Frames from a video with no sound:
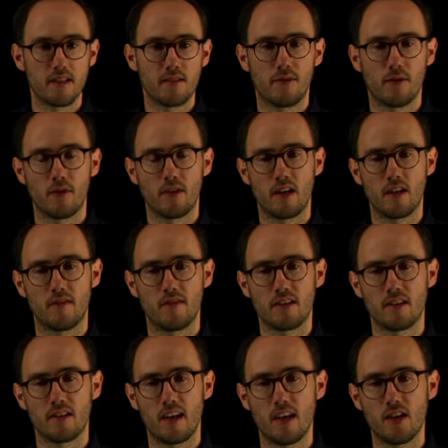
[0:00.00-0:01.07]
further
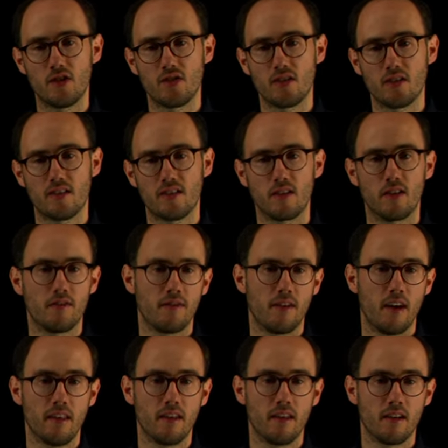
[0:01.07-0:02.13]
investigations of
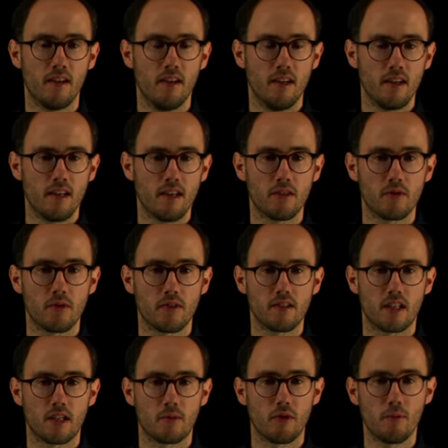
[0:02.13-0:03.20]
other
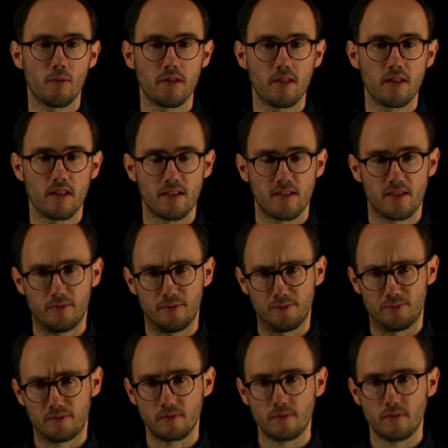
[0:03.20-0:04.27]
interesting properties
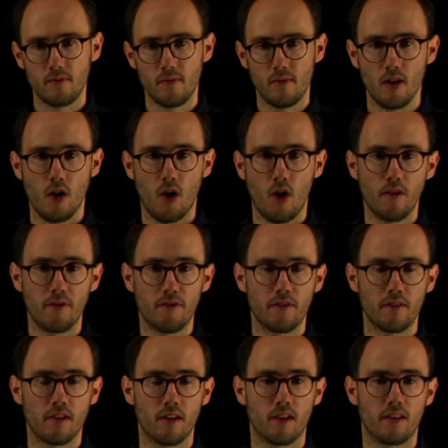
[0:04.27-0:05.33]
of
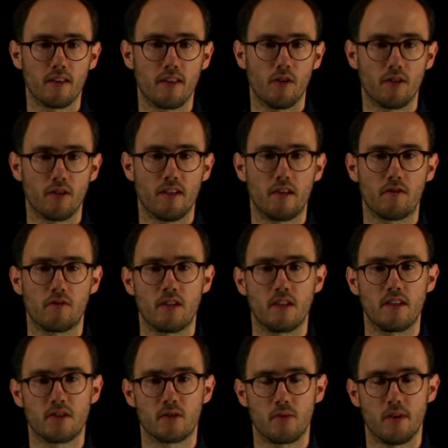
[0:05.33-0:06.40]
the ordinary
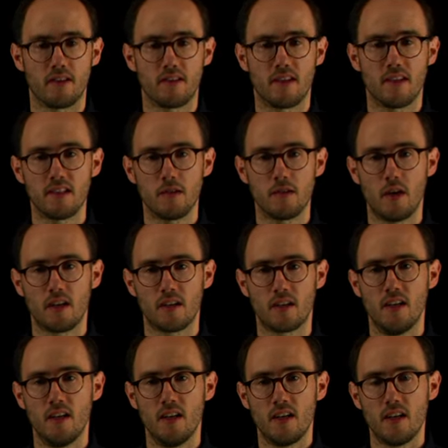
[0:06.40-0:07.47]
least squares estimator,
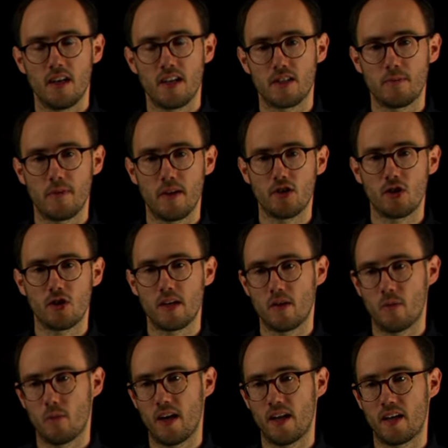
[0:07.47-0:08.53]
especially
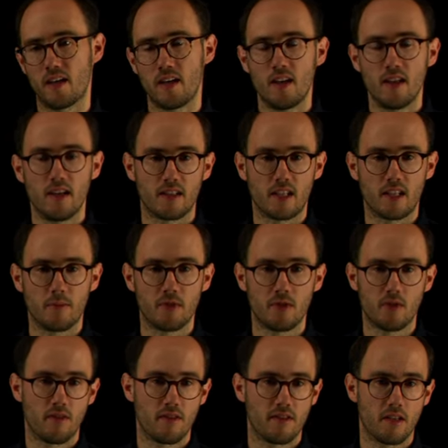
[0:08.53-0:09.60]
when it comes to
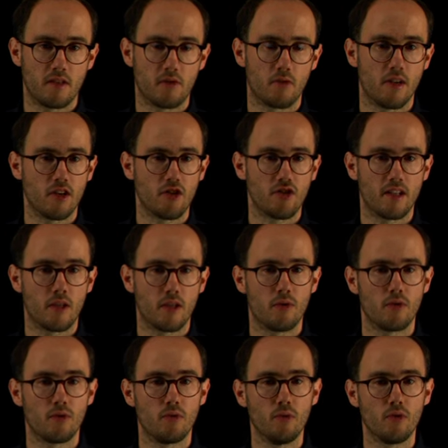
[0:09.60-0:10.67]
the situation that we
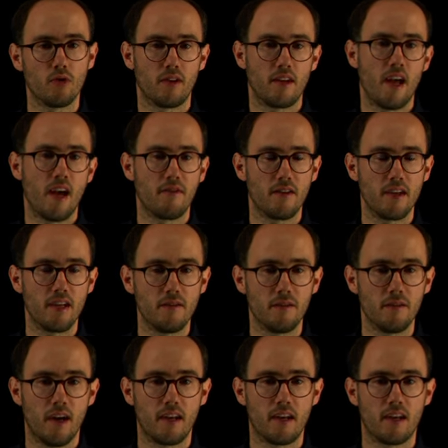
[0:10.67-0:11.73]
do not have
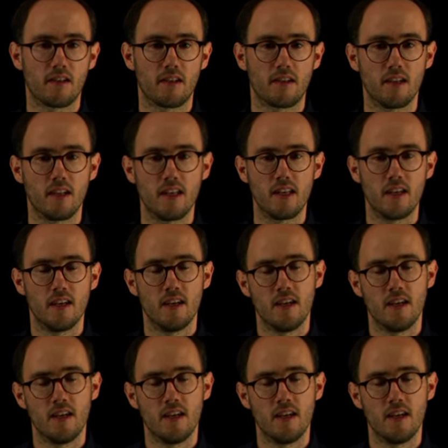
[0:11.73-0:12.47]
infinitely